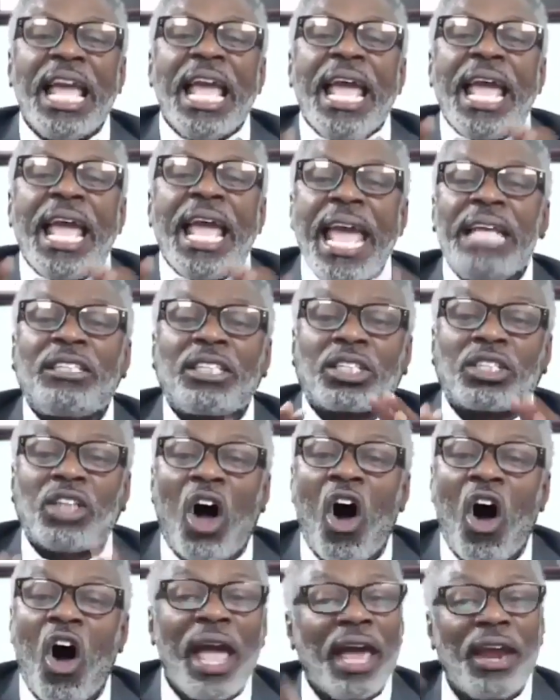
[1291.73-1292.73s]
He
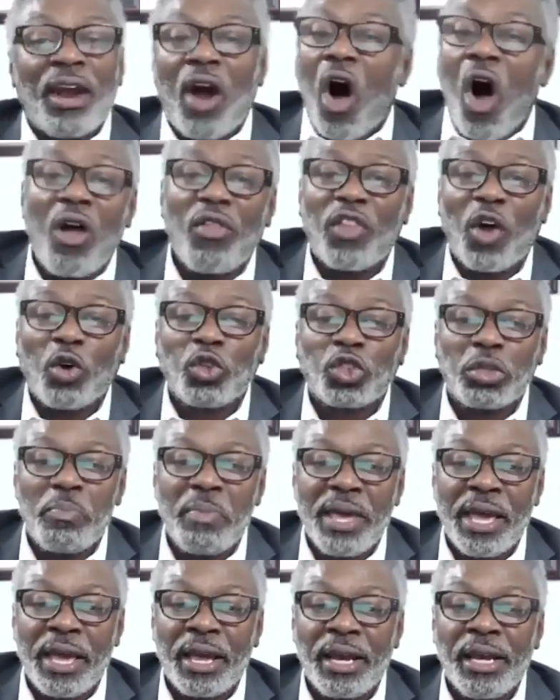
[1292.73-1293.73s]
saw, and all those
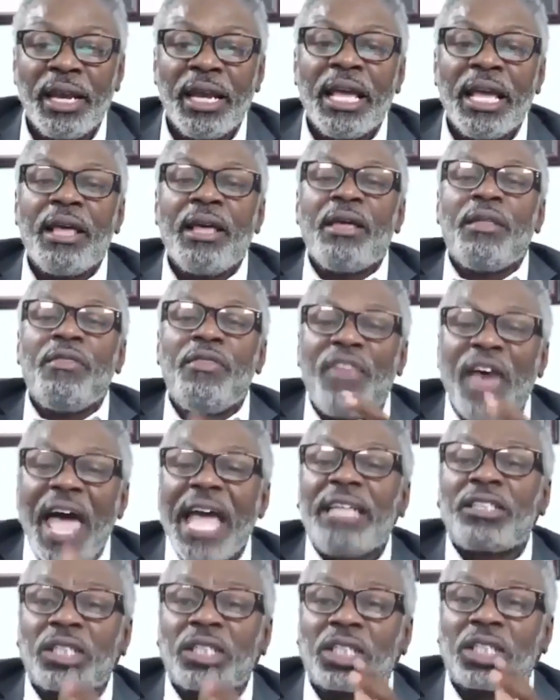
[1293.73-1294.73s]
men, they
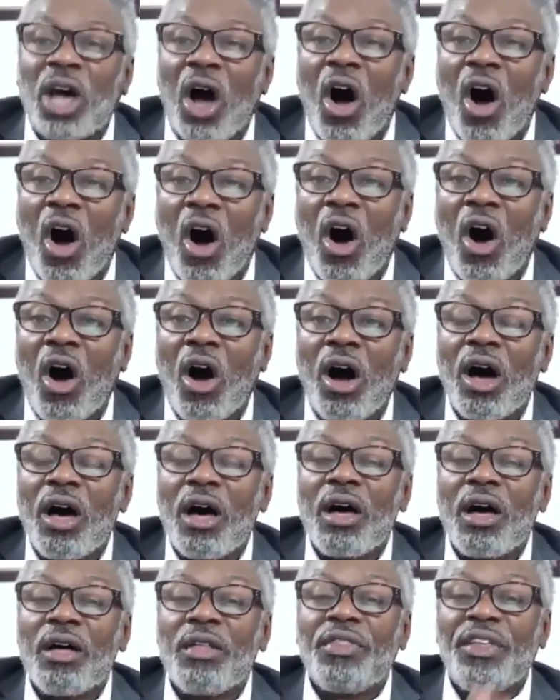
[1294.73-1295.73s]
saw
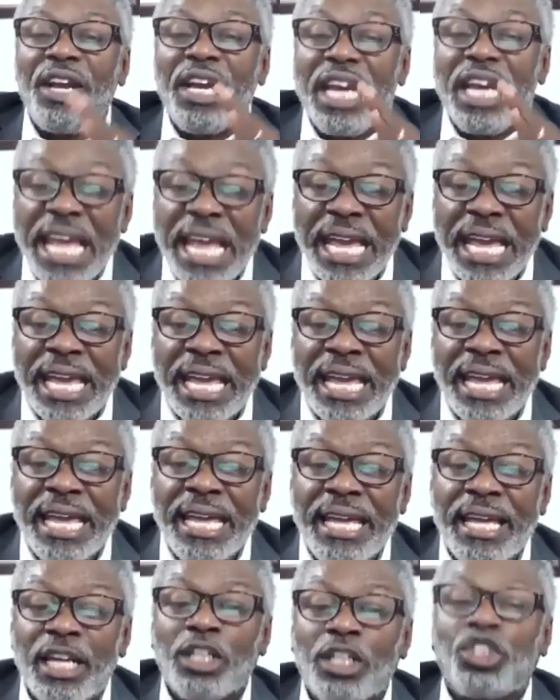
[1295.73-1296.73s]
the
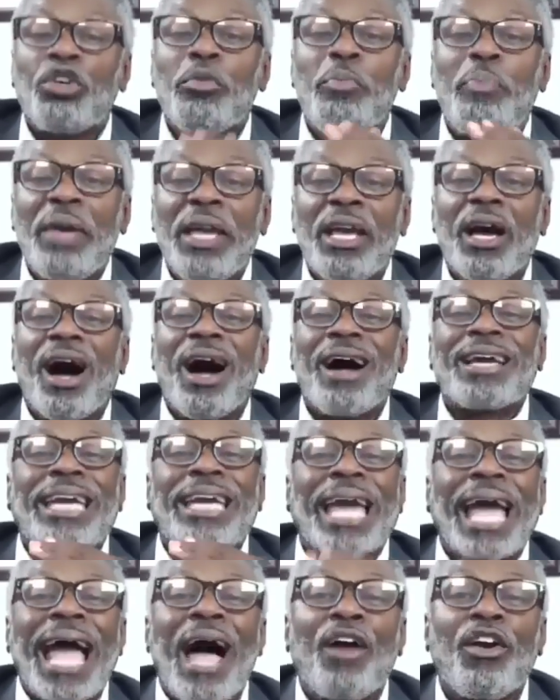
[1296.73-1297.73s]
need to be
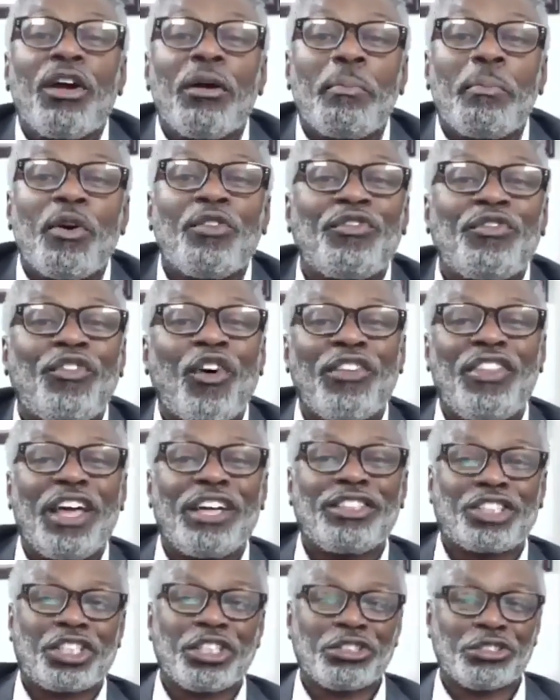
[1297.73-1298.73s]
accountable for their
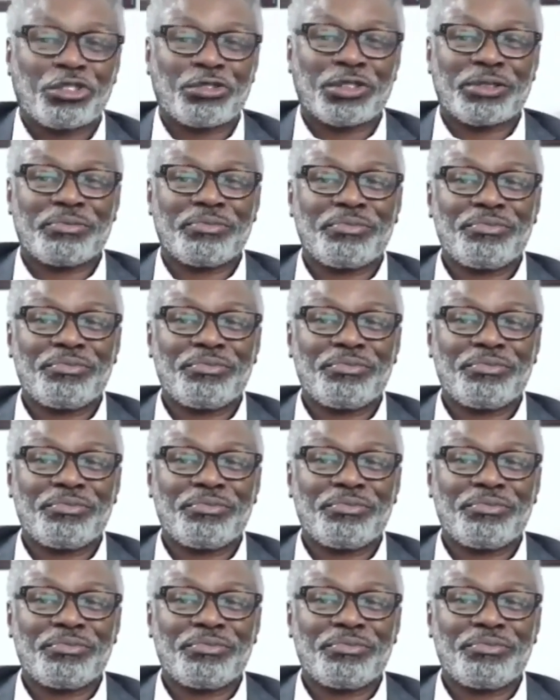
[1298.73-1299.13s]
children.